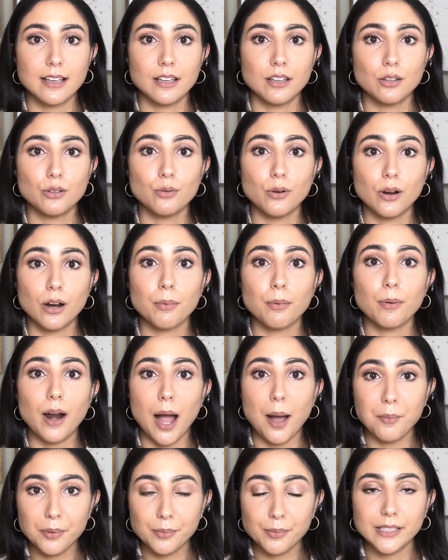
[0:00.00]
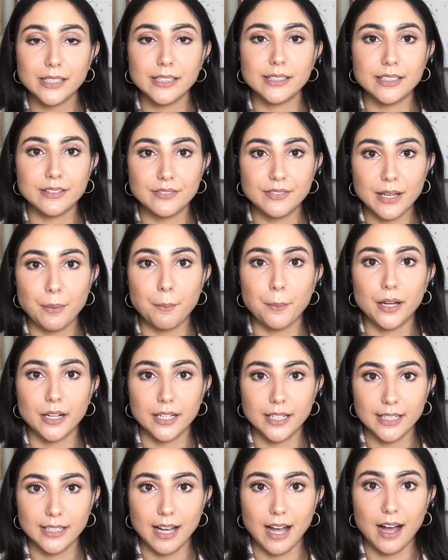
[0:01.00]
you are probably leaving
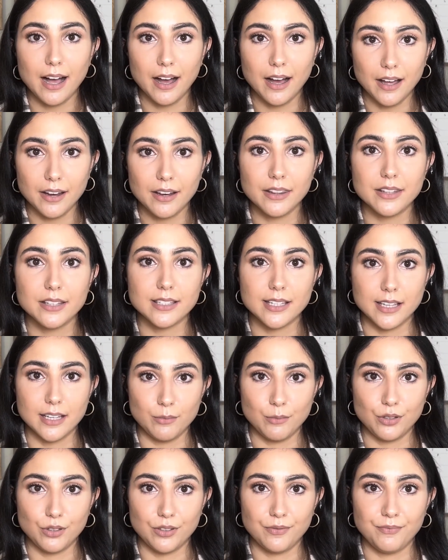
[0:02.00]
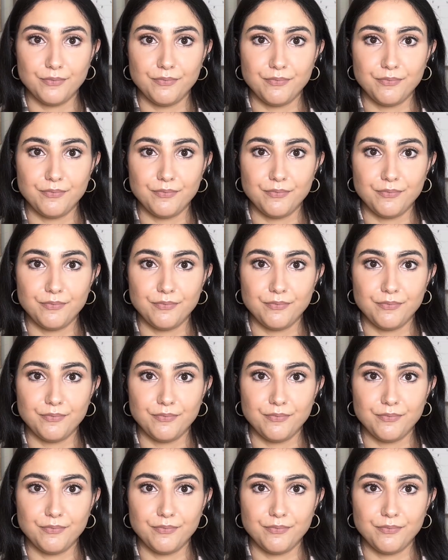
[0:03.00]
money on the table.